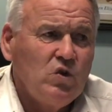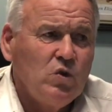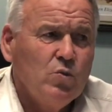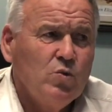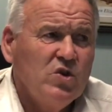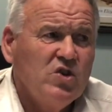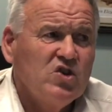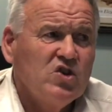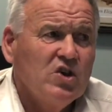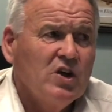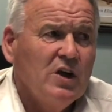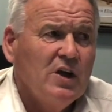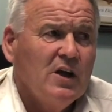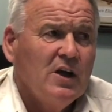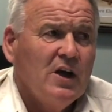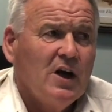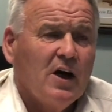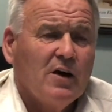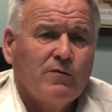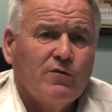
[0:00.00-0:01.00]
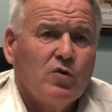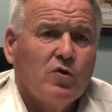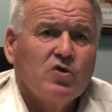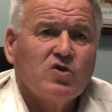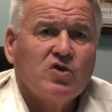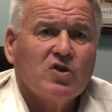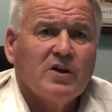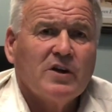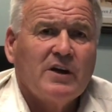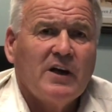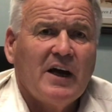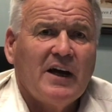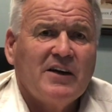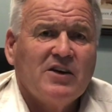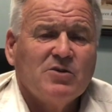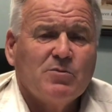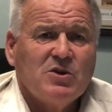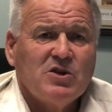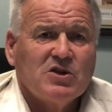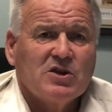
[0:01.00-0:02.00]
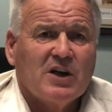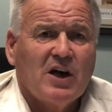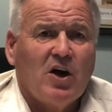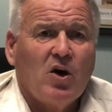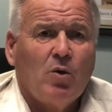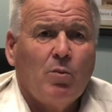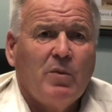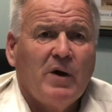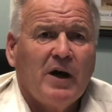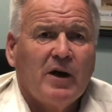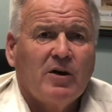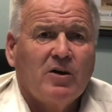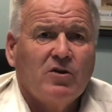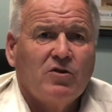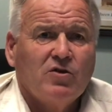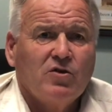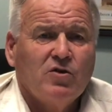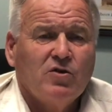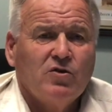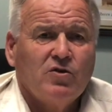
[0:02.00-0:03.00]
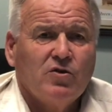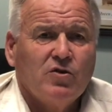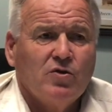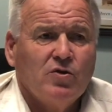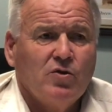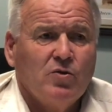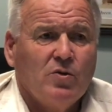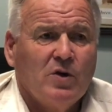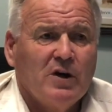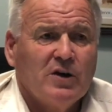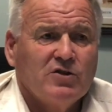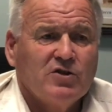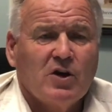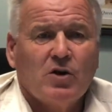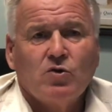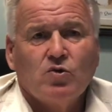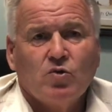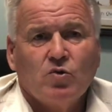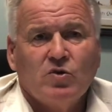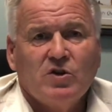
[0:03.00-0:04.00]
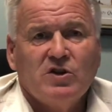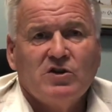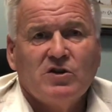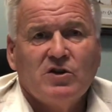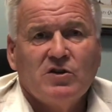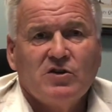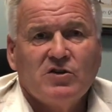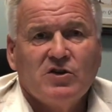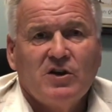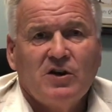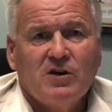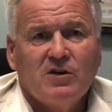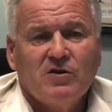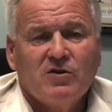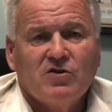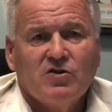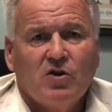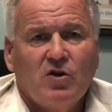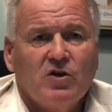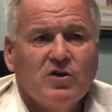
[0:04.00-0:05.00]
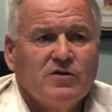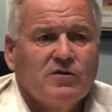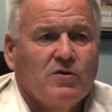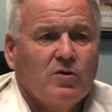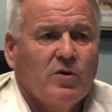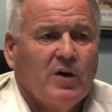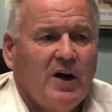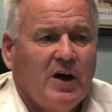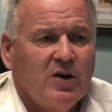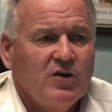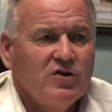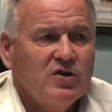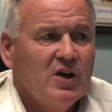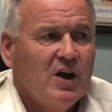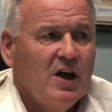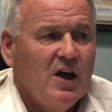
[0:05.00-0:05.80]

which unfortunately had to be scaled back due to social distancing and the size of crowds.